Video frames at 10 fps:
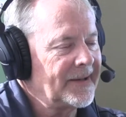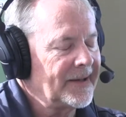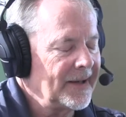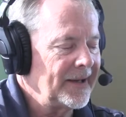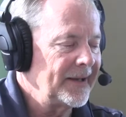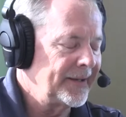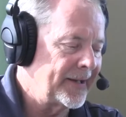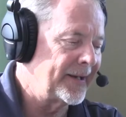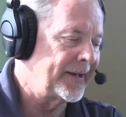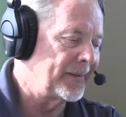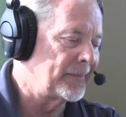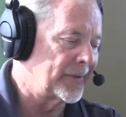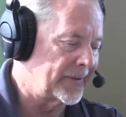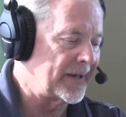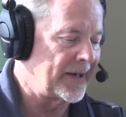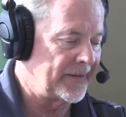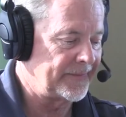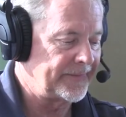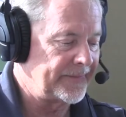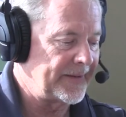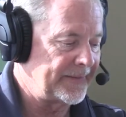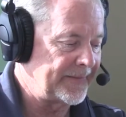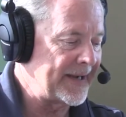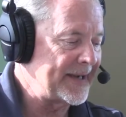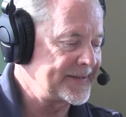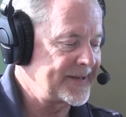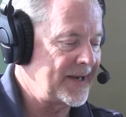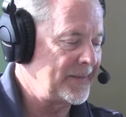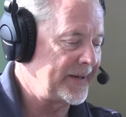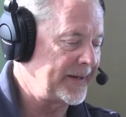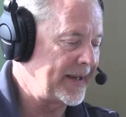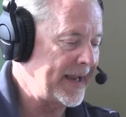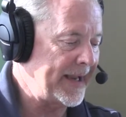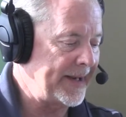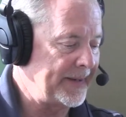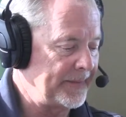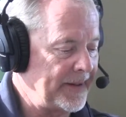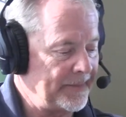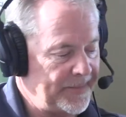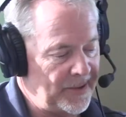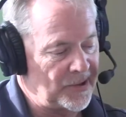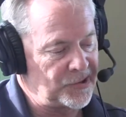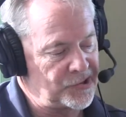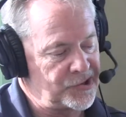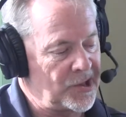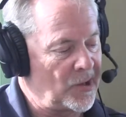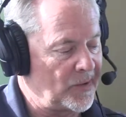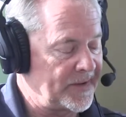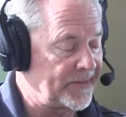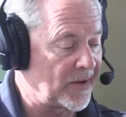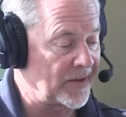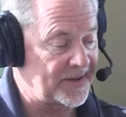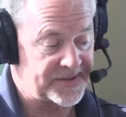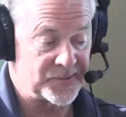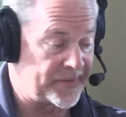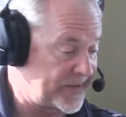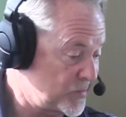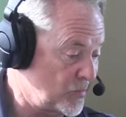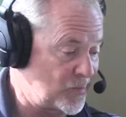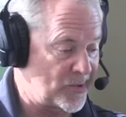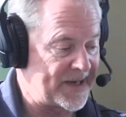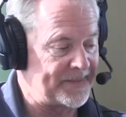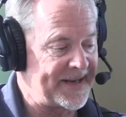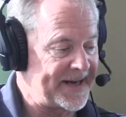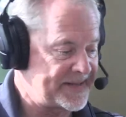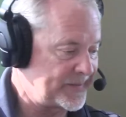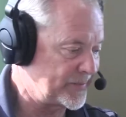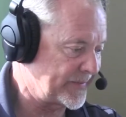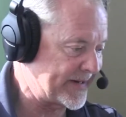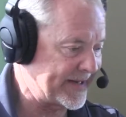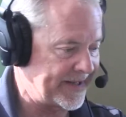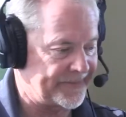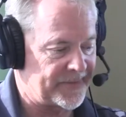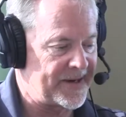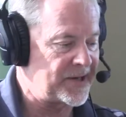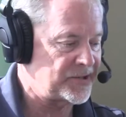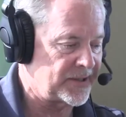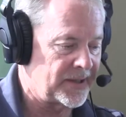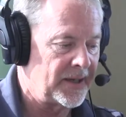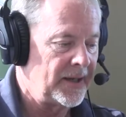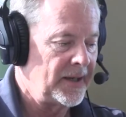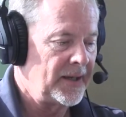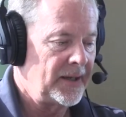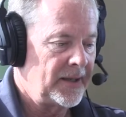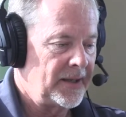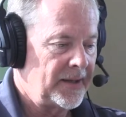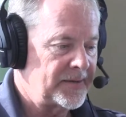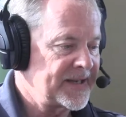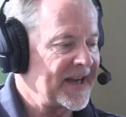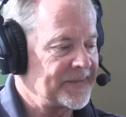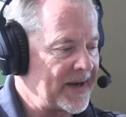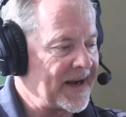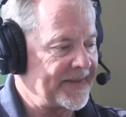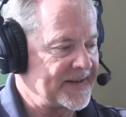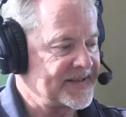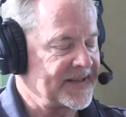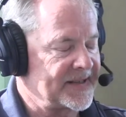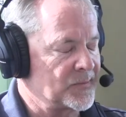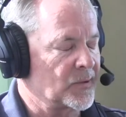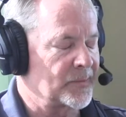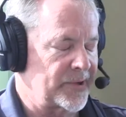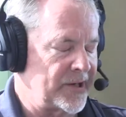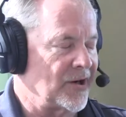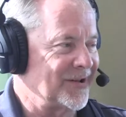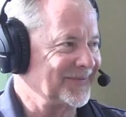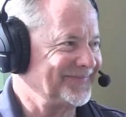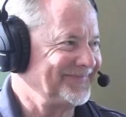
uh, a, a, number of, of guys come and, and, and be on your show as far as doing the scoreboard updates and providing information. Those guys behind the scenes work pretty hard.